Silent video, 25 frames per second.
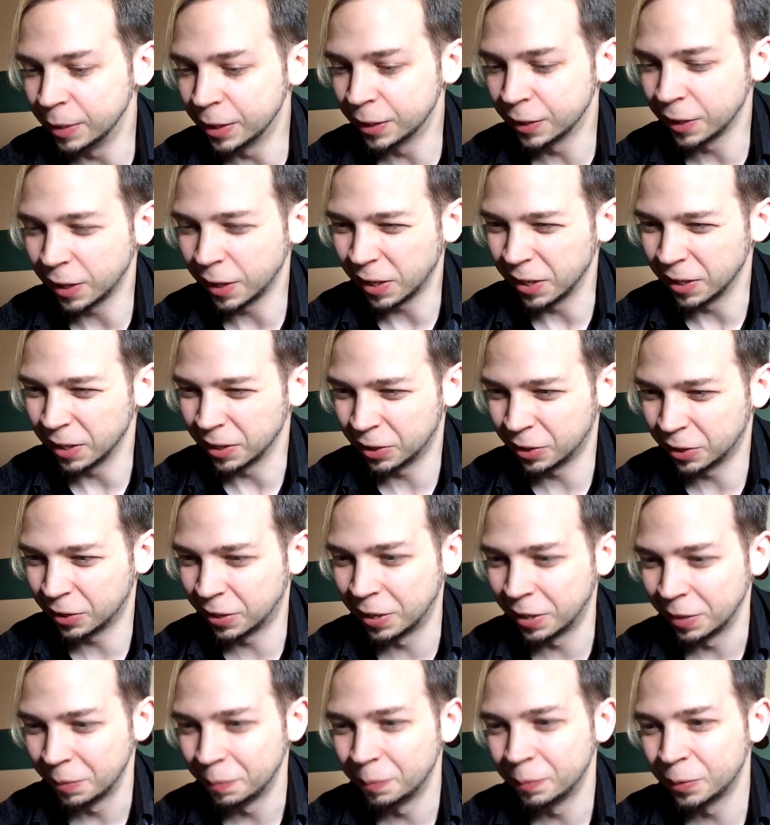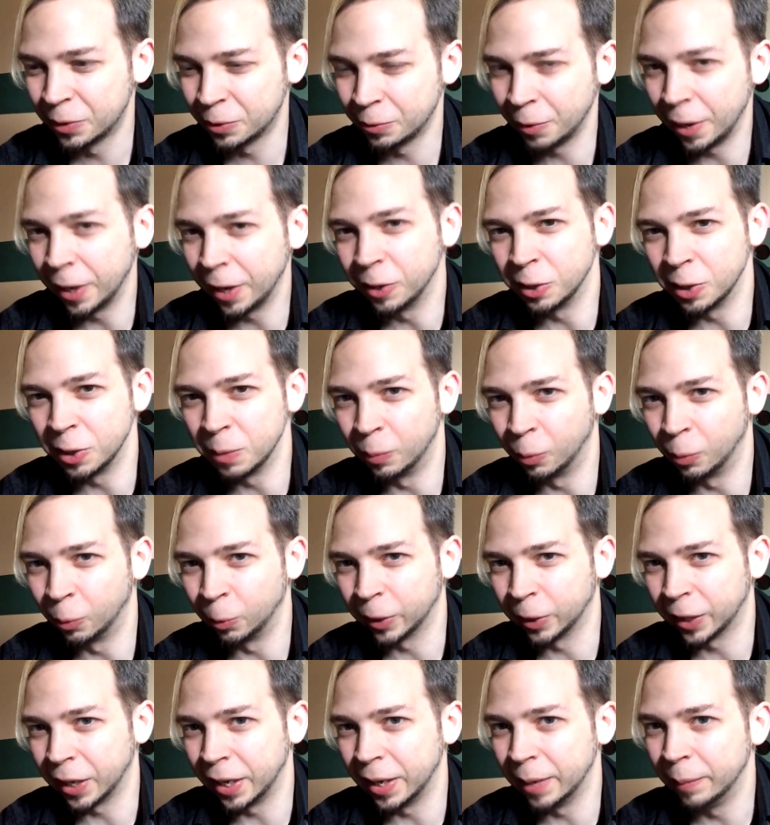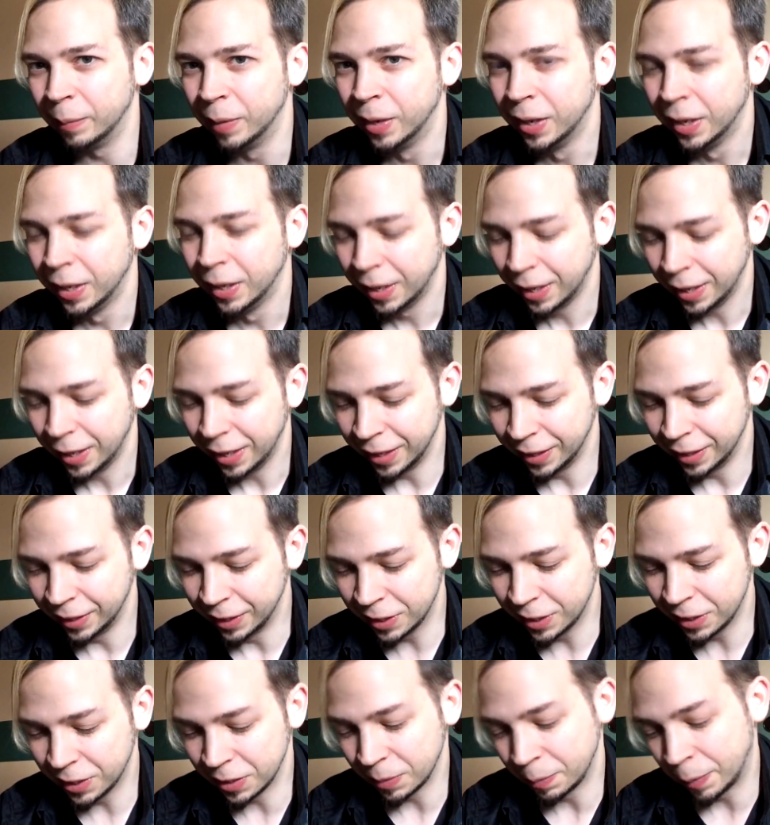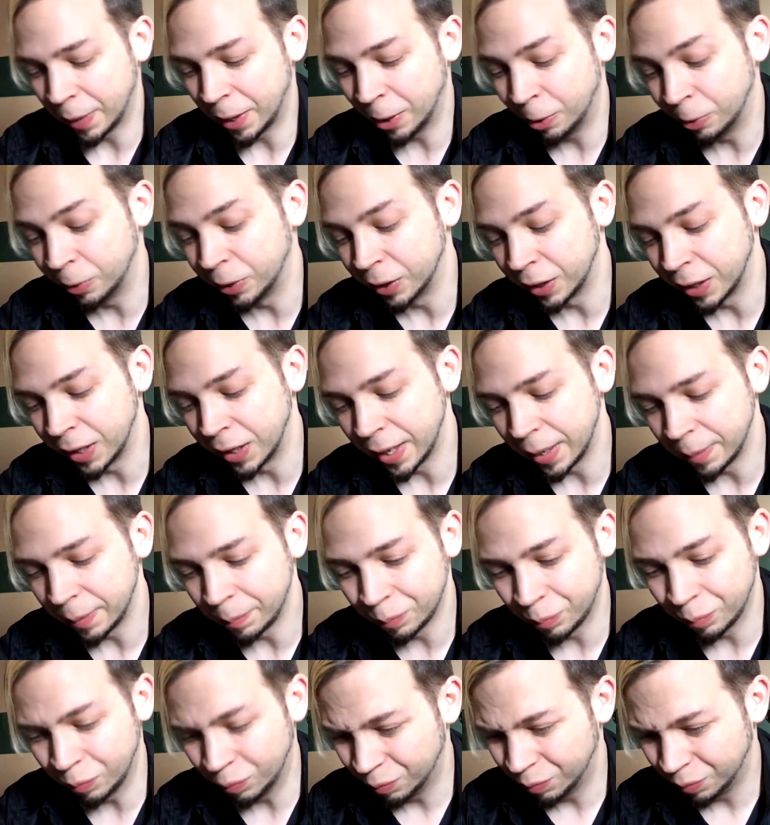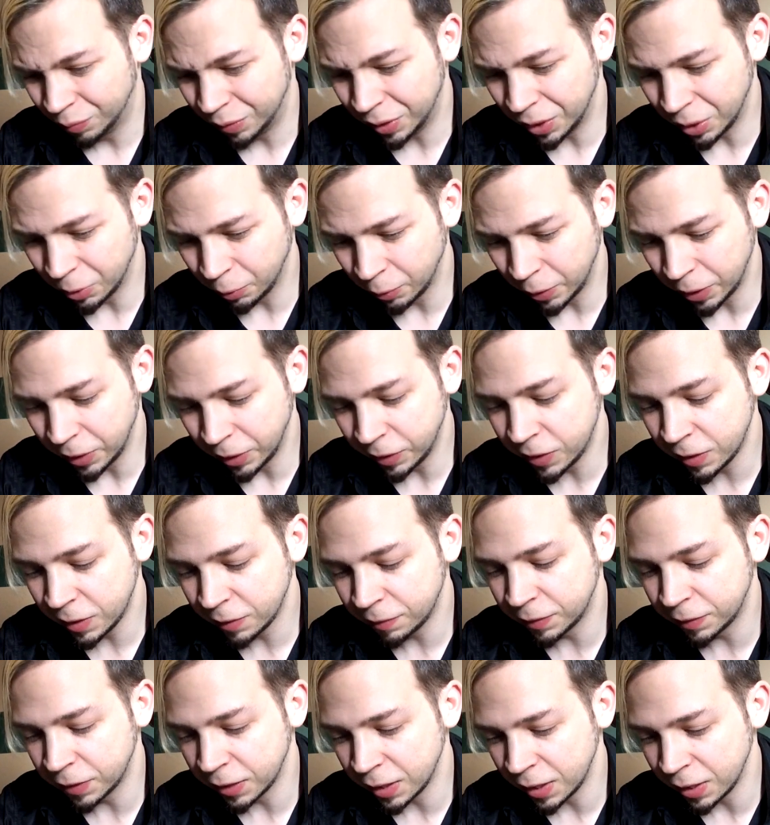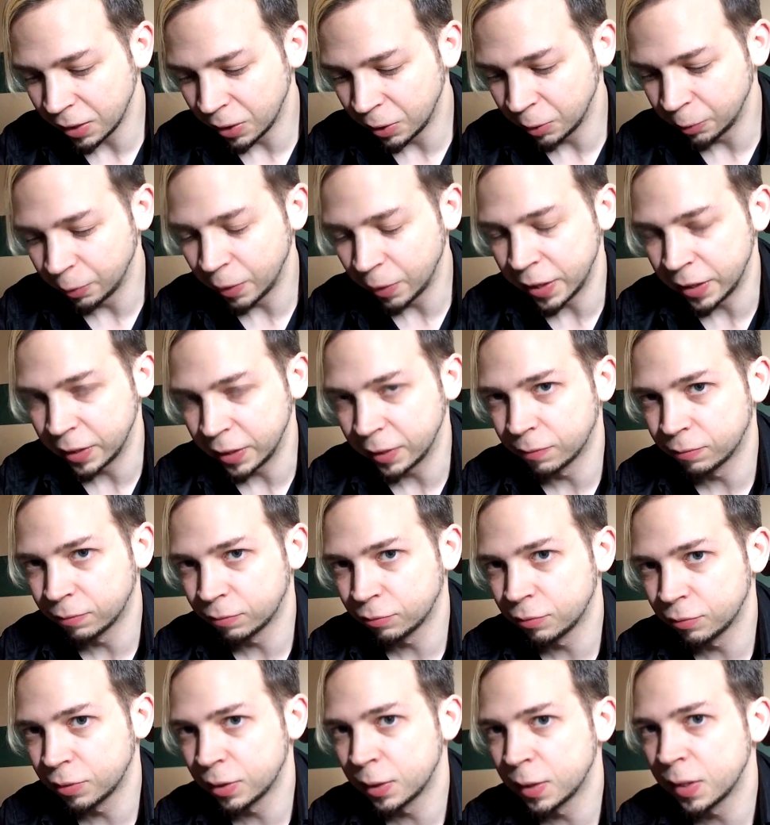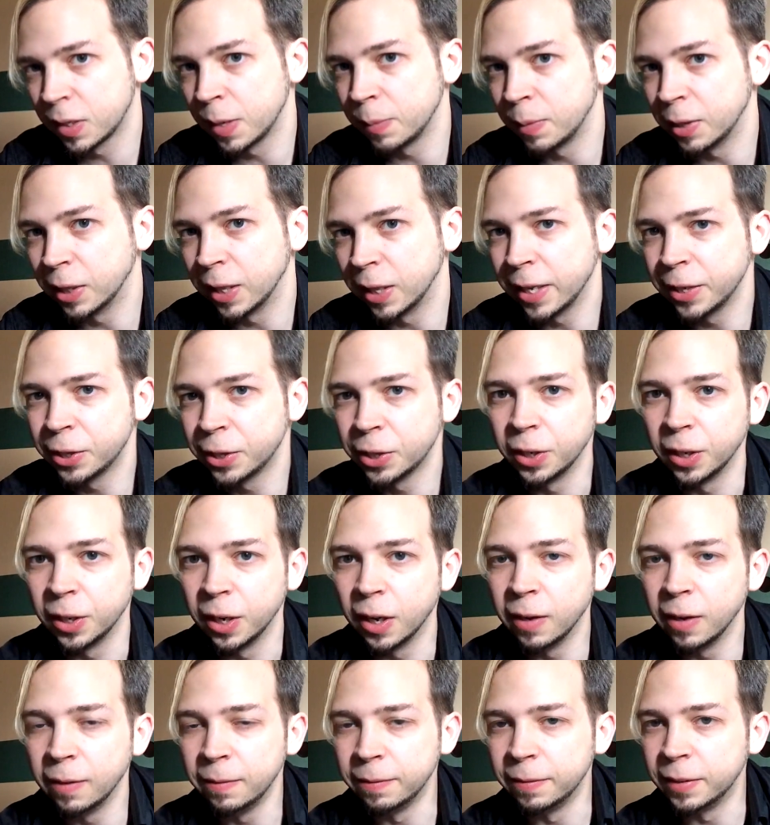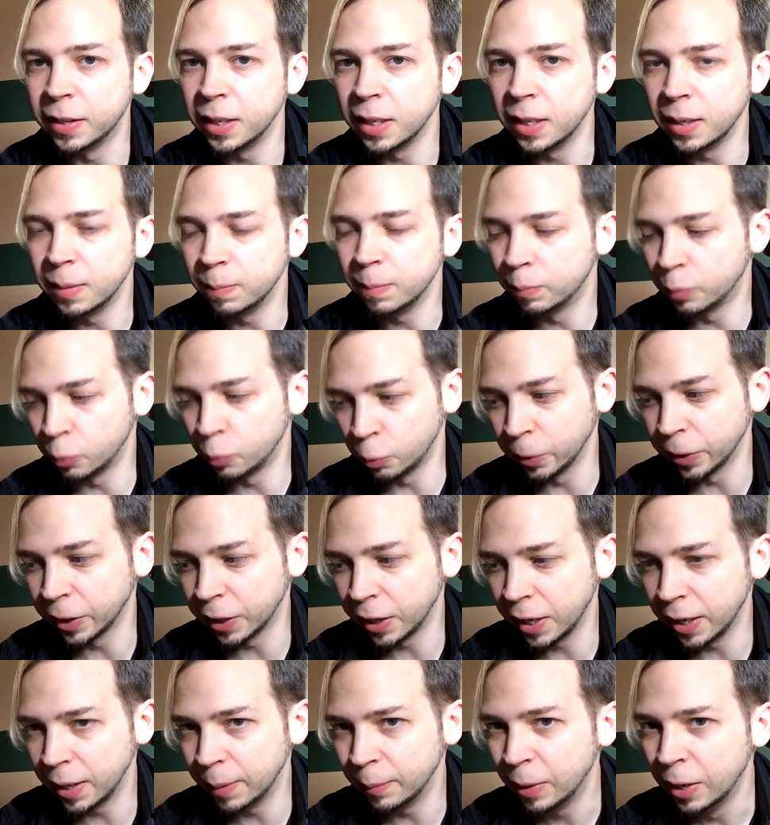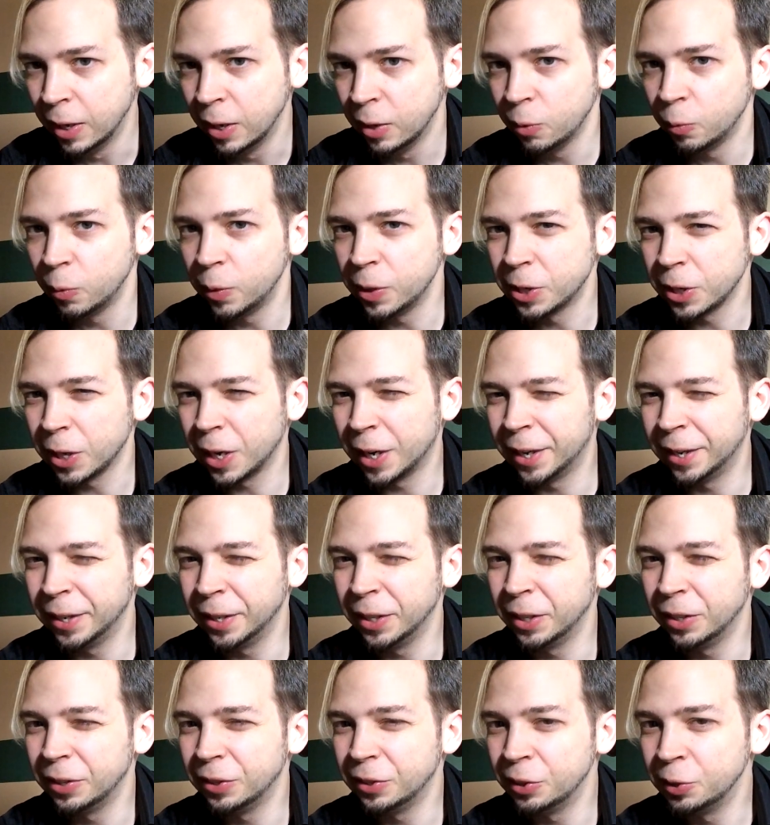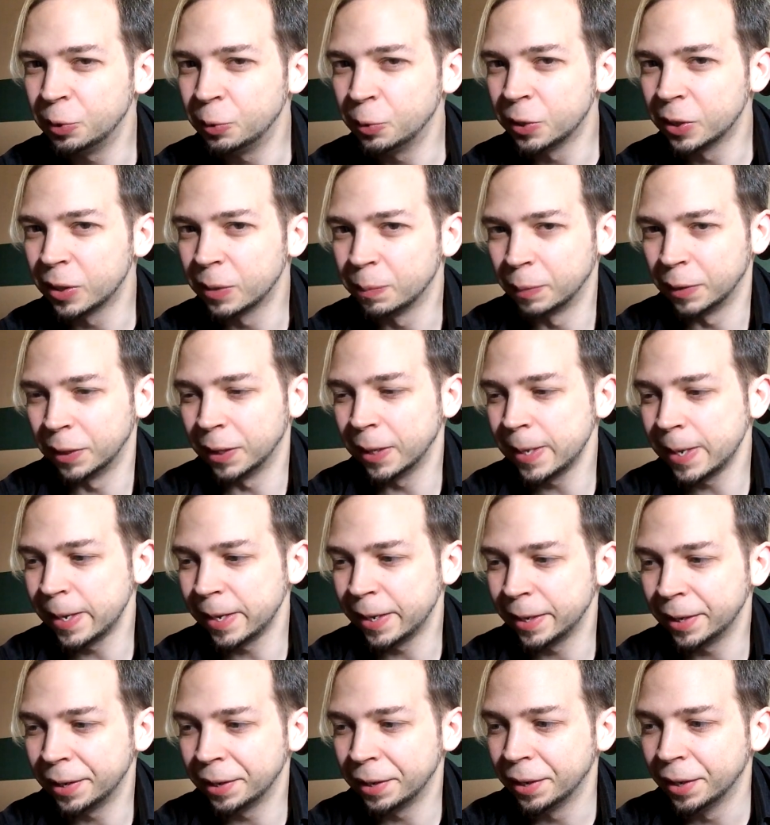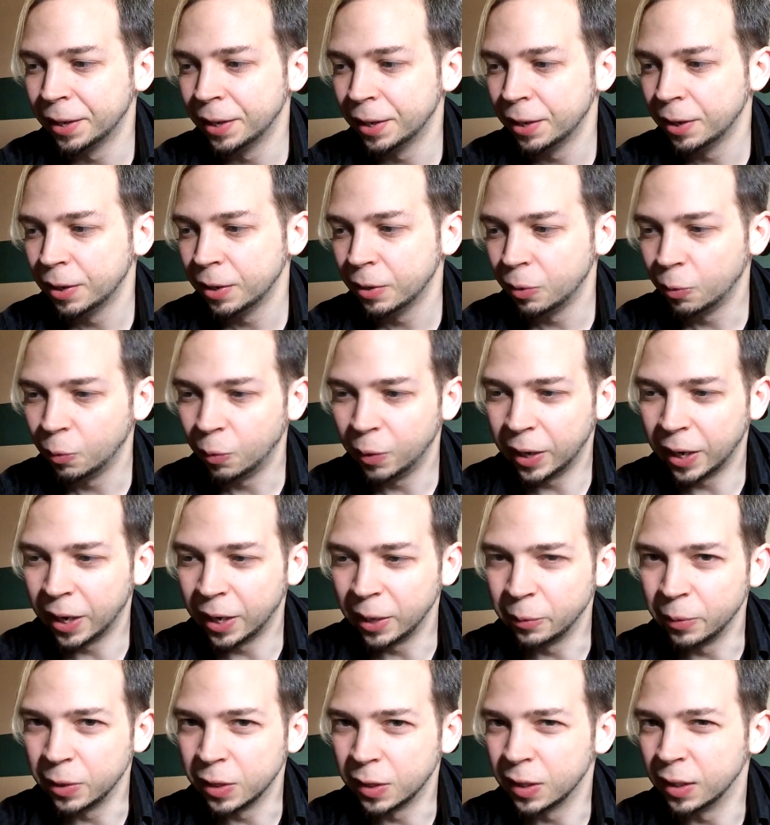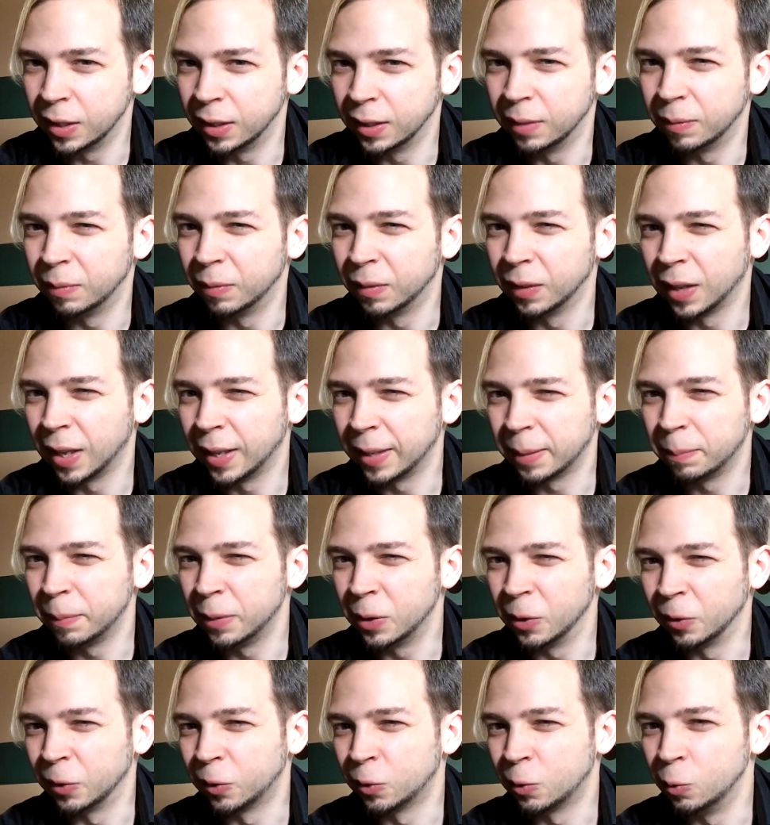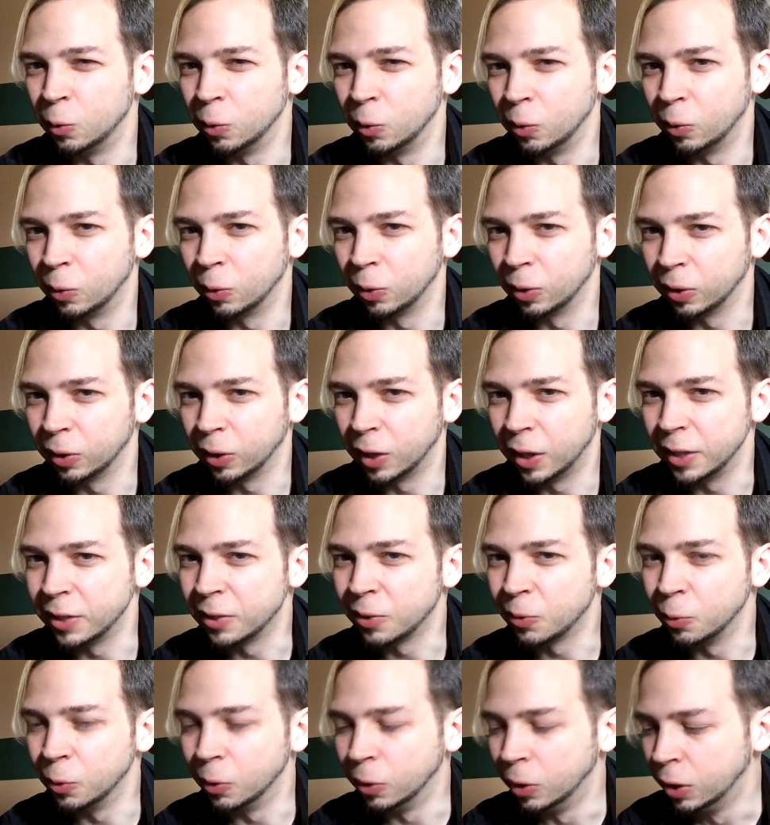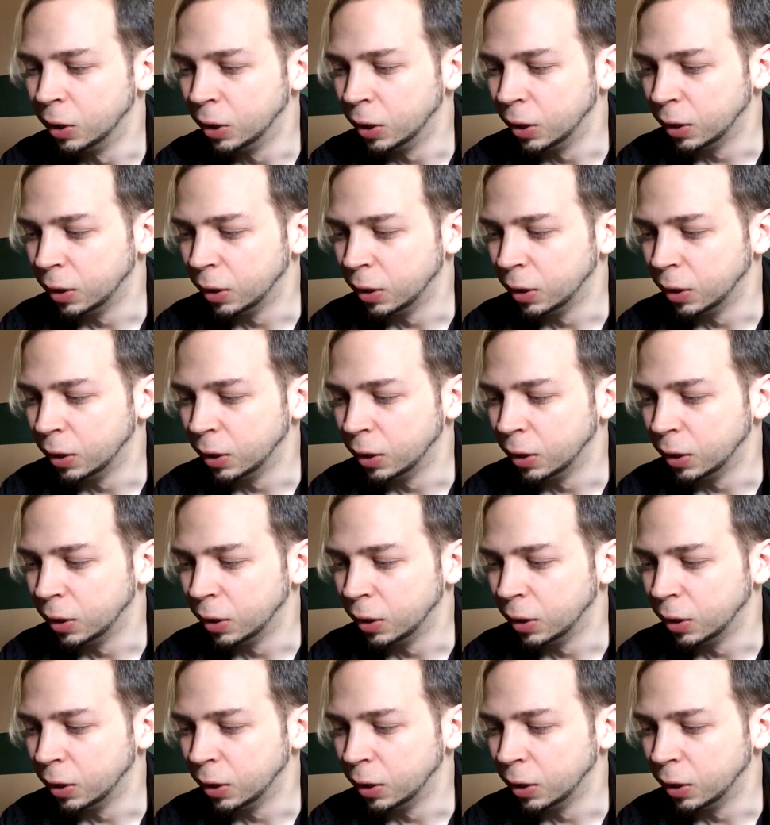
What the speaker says: It's like a strategy board game, and this is apparently a, relatively all right simulation of the board game, which I used to play when I was in like middle school or high school,